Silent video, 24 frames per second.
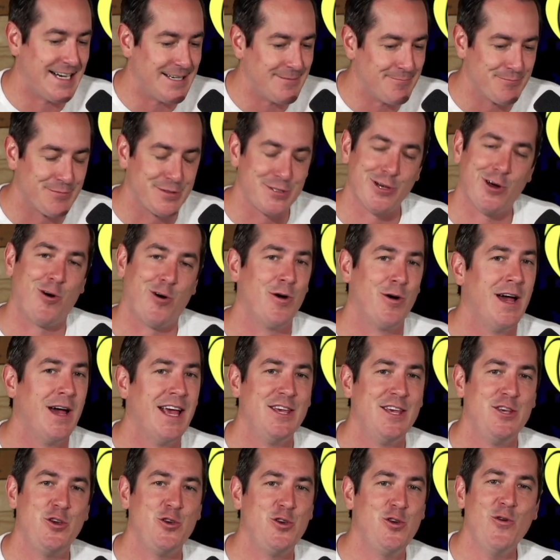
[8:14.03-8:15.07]
So
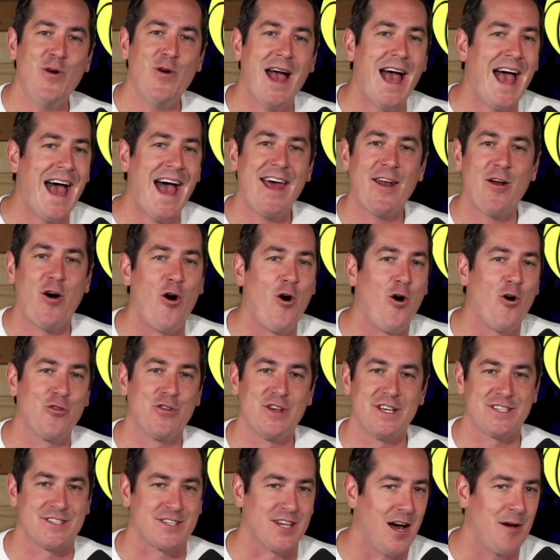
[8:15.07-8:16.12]
you add all
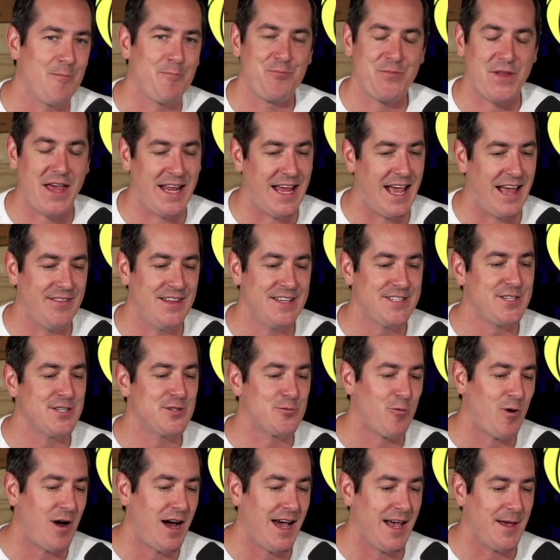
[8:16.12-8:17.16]
this up, and this
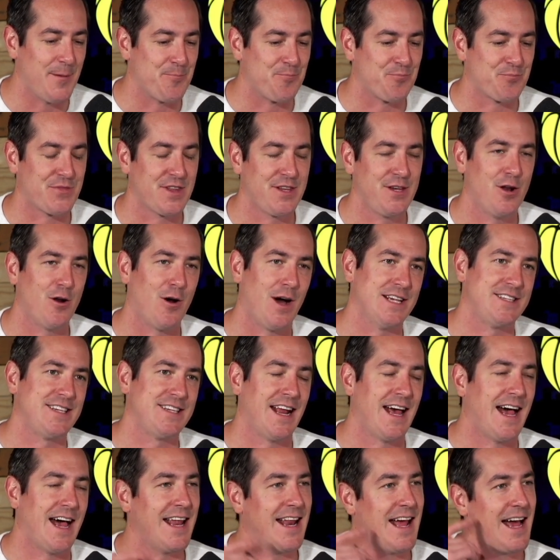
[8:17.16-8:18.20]
is why, I
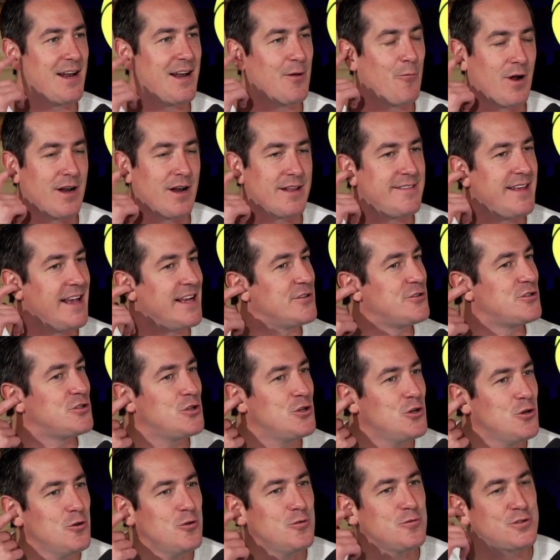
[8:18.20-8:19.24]
said I don't want to take
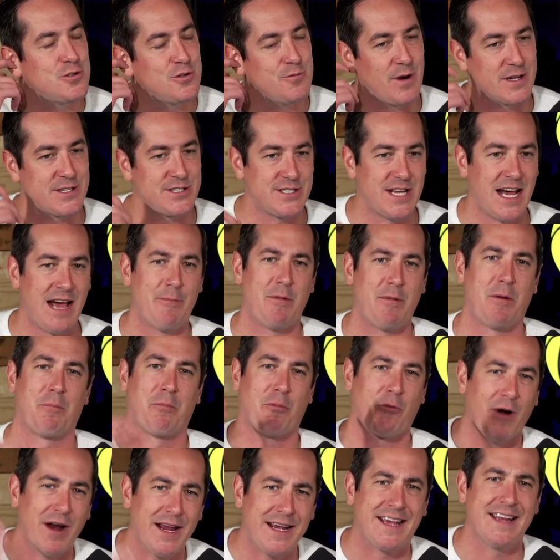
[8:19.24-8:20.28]
too much time of
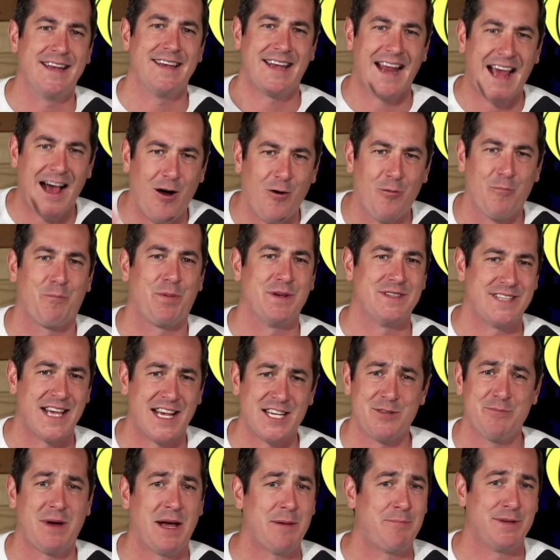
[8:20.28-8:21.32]
breaking down
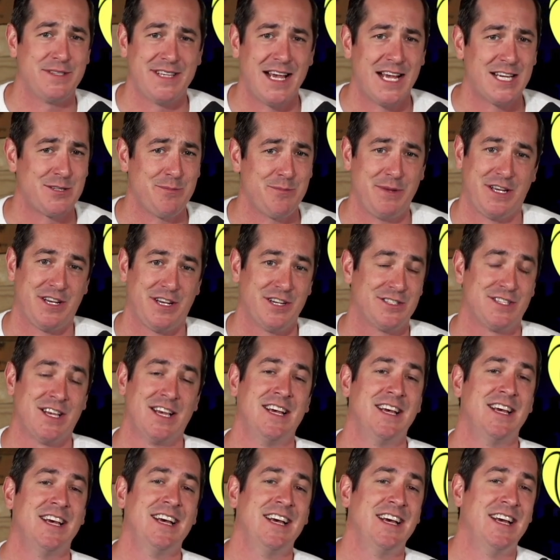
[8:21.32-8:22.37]
possession by possession, because
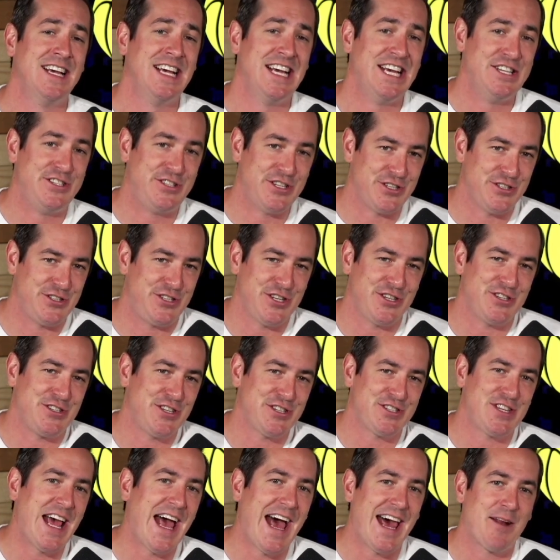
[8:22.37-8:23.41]

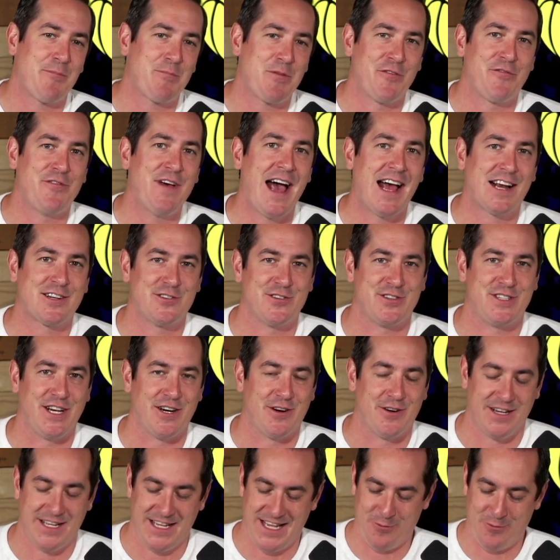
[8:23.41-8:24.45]
just add up the factors
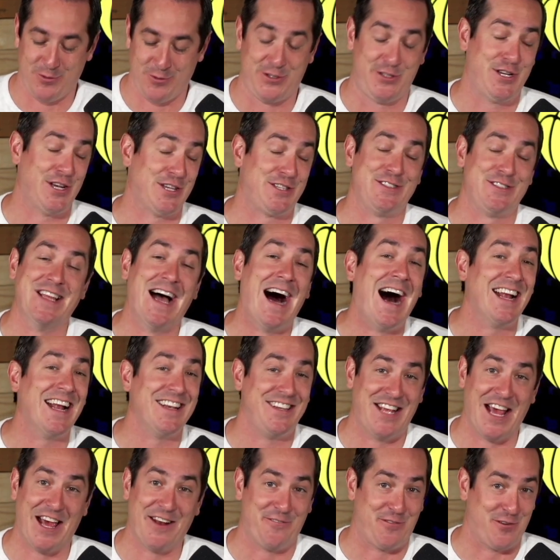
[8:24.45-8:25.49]
here. It was just not
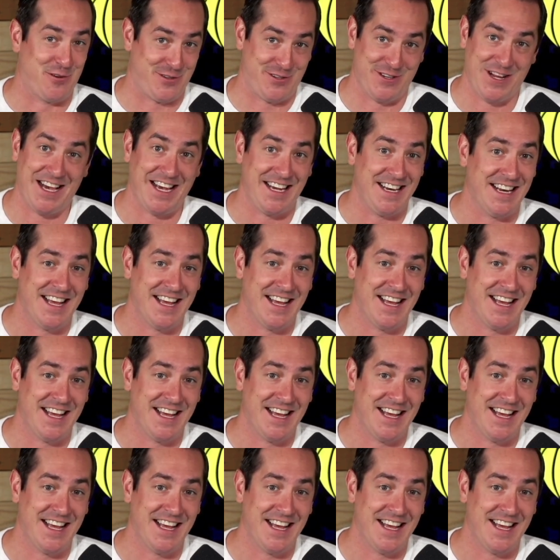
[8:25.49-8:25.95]
Denver's night.